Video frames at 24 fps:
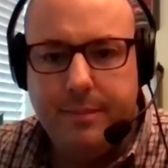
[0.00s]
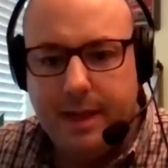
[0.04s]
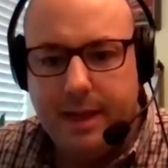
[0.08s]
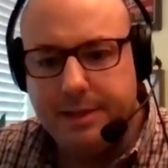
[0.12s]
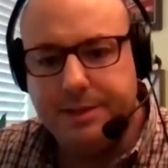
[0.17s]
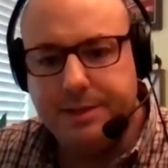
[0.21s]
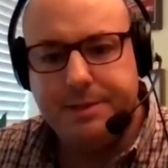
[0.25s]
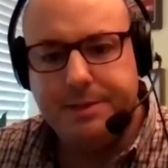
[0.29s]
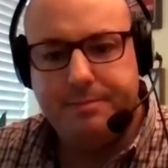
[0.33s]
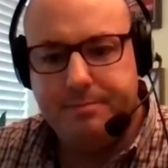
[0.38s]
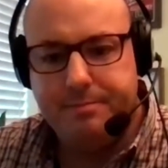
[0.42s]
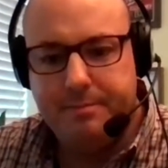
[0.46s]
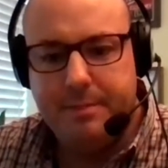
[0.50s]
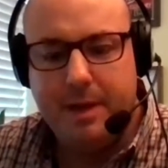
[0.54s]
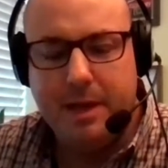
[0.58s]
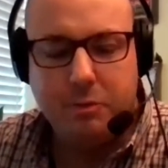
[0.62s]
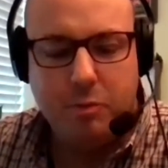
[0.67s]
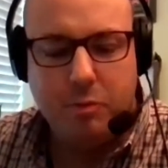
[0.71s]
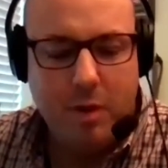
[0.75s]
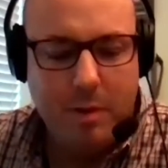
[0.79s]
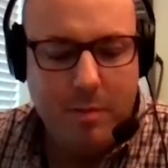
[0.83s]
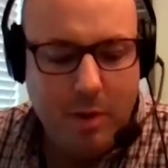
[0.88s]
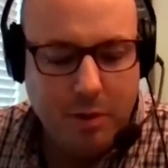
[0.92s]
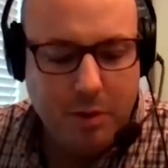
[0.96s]
That's
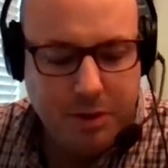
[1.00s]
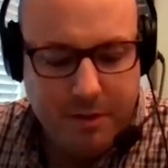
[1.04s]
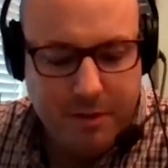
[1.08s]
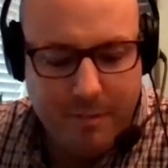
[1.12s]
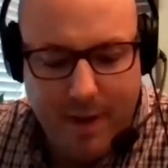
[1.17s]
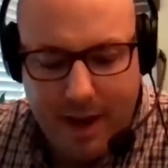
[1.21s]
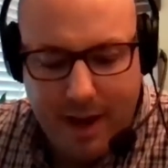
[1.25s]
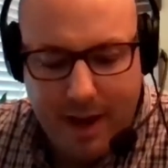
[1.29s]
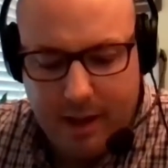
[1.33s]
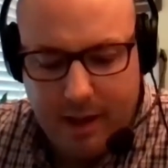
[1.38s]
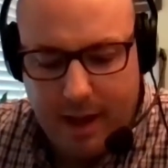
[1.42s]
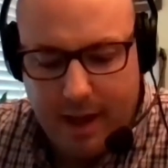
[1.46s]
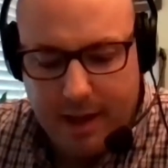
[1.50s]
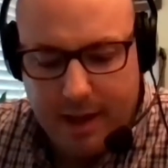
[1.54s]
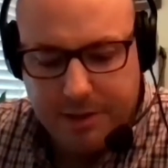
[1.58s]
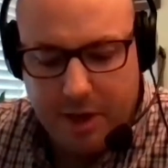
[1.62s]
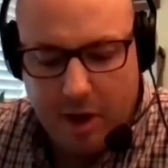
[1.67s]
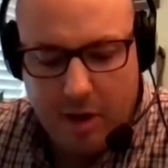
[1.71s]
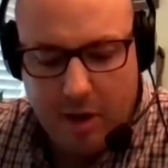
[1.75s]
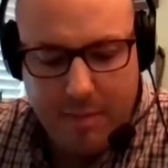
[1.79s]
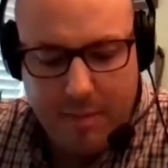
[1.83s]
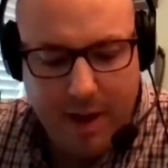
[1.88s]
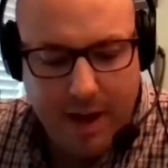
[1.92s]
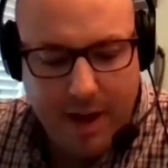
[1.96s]
where most of my clients
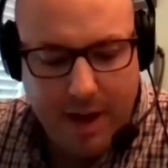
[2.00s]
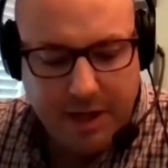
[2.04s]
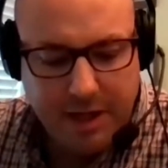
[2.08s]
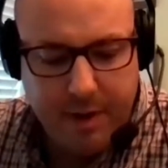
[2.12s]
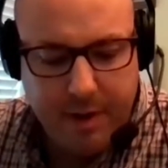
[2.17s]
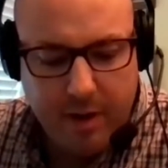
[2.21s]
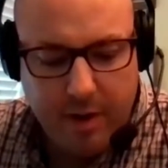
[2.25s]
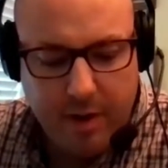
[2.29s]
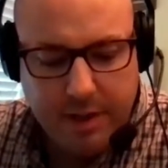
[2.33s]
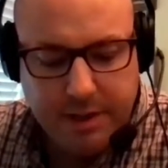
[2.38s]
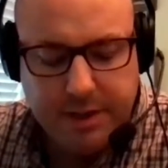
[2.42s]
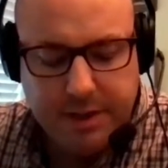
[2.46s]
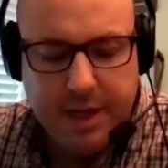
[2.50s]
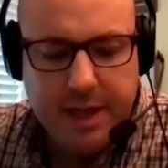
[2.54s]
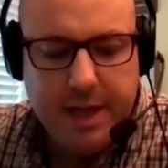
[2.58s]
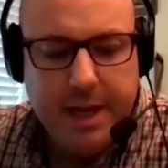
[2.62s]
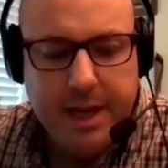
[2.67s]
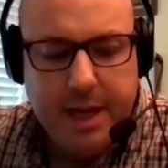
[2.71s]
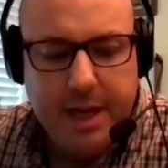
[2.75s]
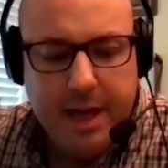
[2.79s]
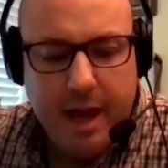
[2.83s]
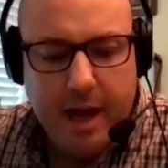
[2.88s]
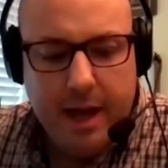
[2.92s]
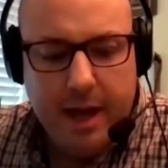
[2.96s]
are in my experience,
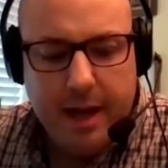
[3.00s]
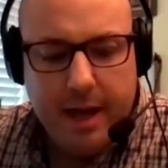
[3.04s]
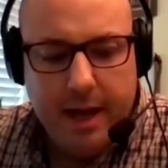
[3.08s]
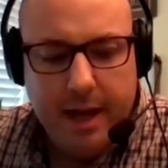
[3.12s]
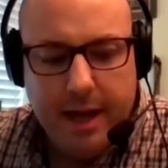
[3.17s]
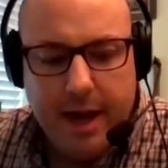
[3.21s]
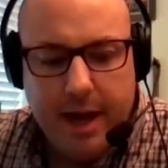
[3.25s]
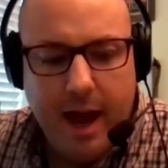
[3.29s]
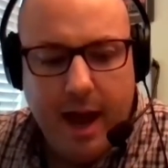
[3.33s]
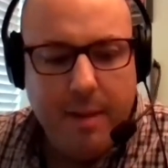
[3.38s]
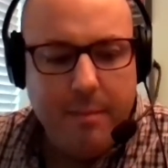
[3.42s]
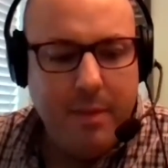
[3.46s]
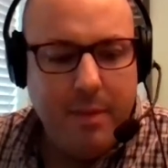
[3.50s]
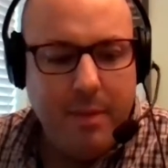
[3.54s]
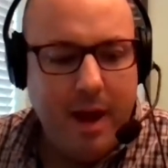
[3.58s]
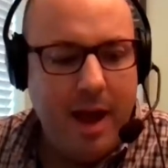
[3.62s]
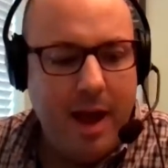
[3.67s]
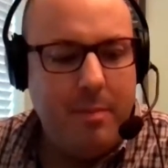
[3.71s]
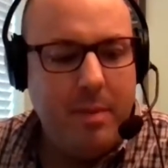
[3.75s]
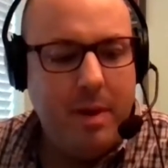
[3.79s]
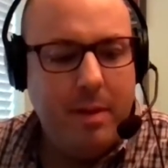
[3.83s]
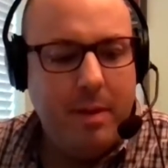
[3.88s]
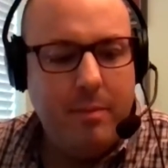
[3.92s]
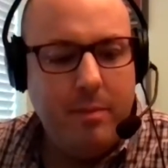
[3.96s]
and
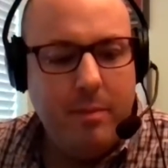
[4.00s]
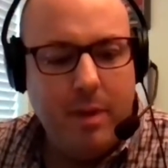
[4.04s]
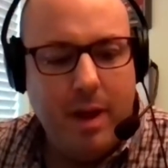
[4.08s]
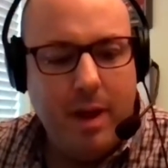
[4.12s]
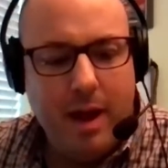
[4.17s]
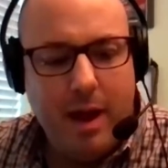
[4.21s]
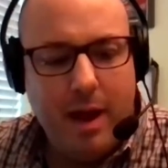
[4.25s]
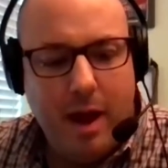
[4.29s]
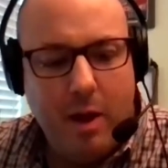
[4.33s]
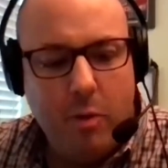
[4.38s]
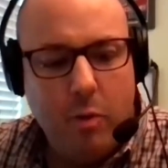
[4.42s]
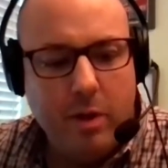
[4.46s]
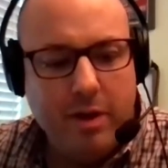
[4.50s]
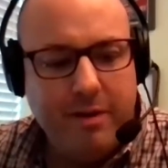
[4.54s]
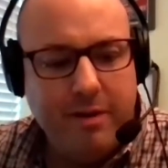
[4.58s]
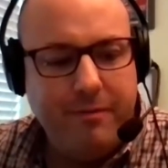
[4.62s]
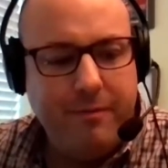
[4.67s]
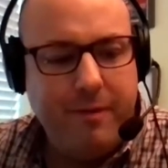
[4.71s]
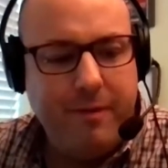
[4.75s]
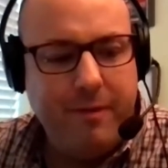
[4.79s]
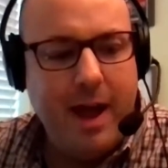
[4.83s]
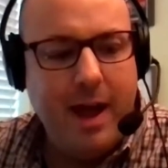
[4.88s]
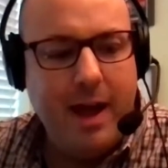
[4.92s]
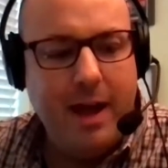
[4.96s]
I want to
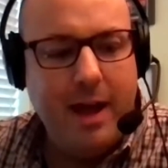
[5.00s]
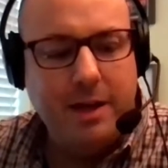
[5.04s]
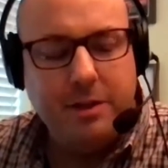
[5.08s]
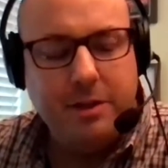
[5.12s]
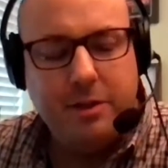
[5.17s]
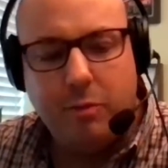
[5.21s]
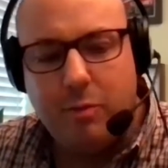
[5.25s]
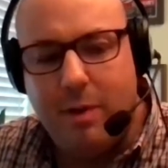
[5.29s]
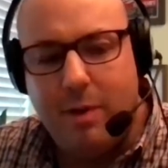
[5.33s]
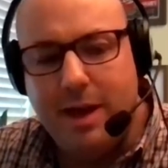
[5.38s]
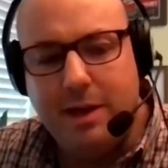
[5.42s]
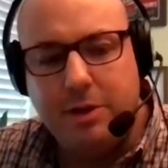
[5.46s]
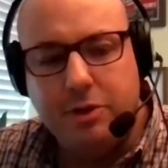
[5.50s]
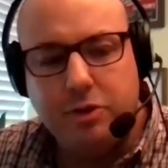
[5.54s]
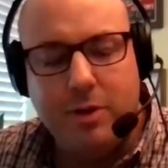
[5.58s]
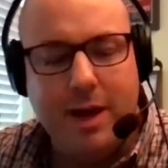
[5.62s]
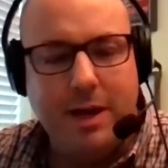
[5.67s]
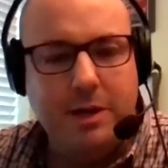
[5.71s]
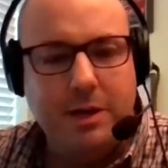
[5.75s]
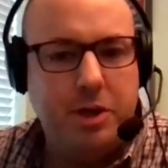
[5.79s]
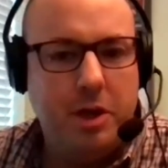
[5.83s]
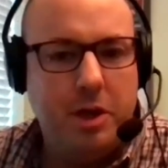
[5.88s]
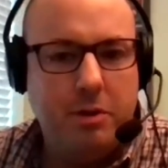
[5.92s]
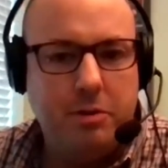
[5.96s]
find the right
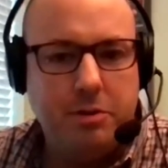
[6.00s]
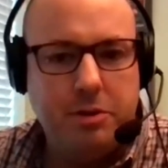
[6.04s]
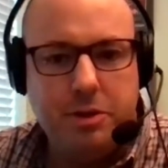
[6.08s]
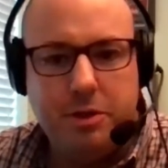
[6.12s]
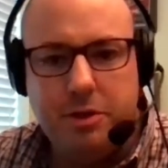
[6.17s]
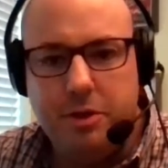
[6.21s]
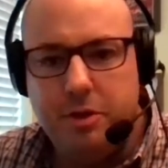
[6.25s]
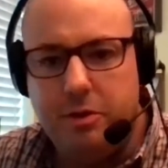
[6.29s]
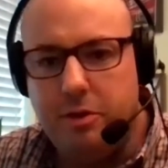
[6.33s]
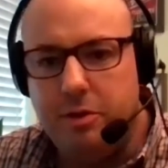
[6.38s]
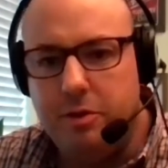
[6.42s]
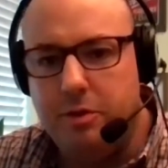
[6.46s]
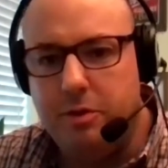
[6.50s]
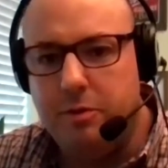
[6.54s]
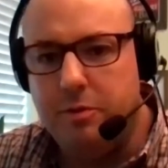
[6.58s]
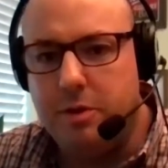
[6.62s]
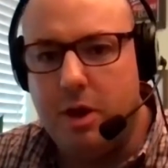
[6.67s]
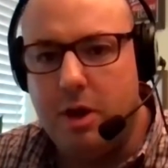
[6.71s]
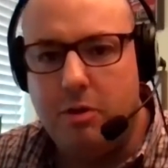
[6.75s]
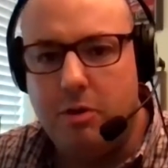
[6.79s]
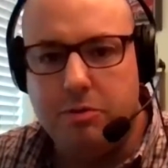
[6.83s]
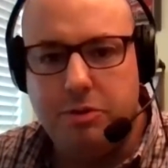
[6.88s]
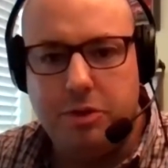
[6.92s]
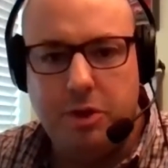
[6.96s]
trade shows to
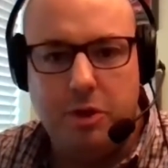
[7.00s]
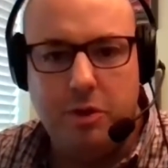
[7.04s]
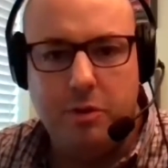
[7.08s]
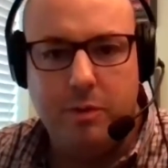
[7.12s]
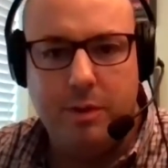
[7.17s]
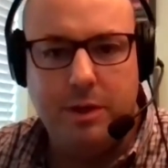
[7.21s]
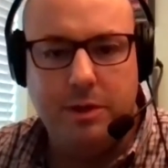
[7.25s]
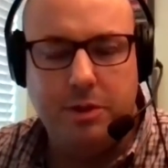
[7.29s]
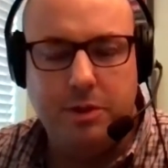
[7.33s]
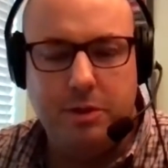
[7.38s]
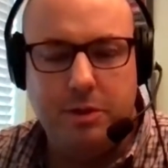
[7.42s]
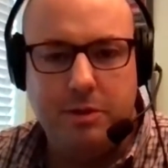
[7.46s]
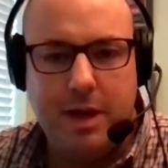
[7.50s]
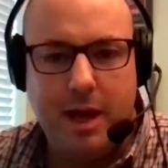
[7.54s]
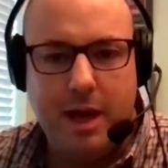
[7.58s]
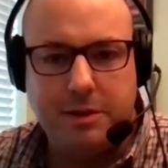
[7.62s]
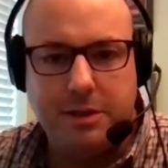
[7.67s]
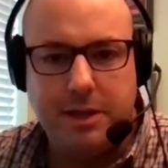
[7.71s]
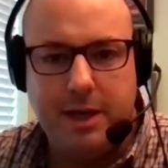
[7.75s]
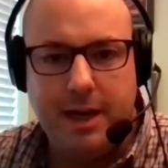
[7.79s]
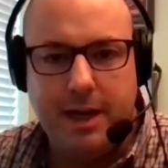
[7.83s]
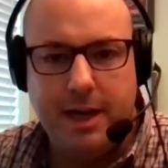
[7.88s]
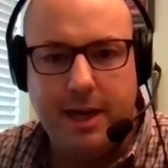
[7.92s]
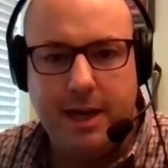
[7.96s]
go to in
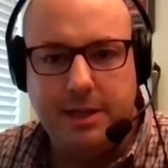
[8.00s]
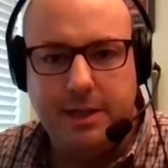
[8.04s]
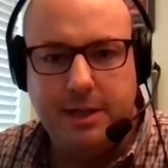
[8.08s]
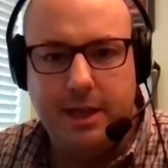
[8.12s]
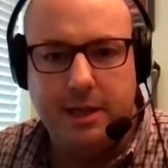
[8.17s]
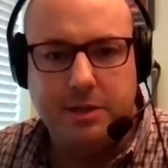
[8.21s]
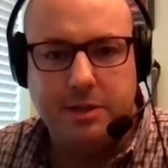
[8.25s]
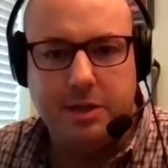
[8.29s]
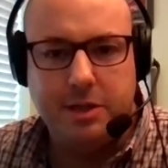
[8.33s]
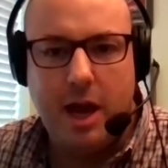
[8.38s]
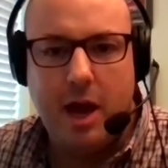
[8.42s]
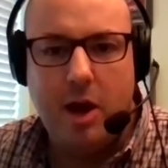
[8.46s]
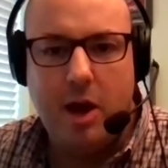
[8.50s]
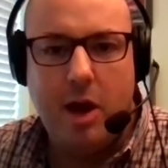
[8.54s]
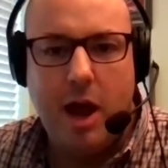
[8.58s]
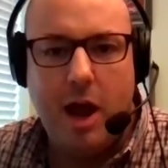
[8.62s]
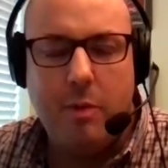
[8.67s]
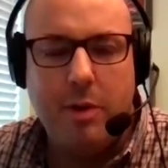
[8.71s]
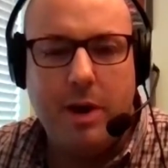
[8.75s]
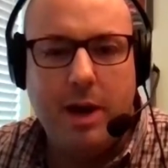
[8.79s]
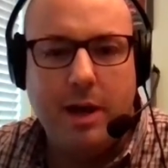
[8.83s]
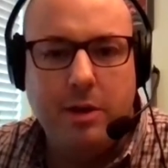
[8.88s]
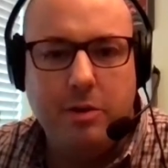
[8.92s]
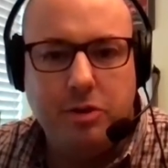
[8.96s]
2018. So how
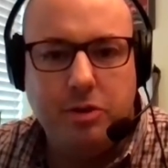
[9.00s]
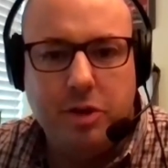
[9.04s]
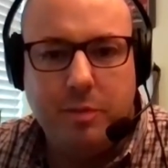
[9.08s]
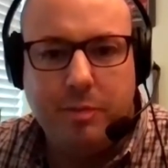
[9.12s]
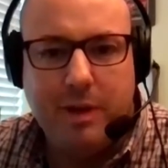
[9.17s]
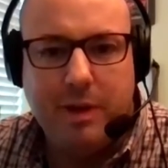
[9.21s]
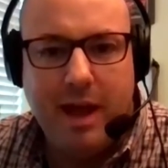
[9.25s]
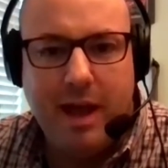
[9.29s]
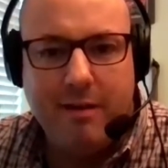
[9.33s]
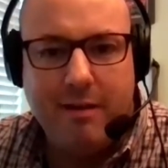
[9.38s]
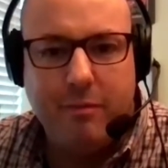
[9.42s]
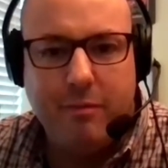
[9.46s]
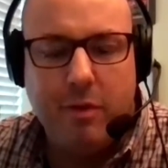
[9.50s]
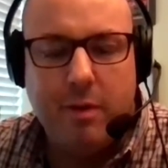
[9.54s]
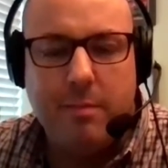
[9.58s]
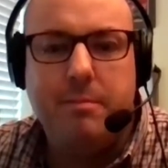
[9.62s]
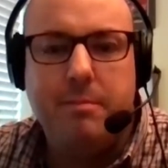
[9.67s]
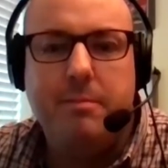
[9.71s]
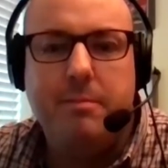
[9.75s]
would I use your platform?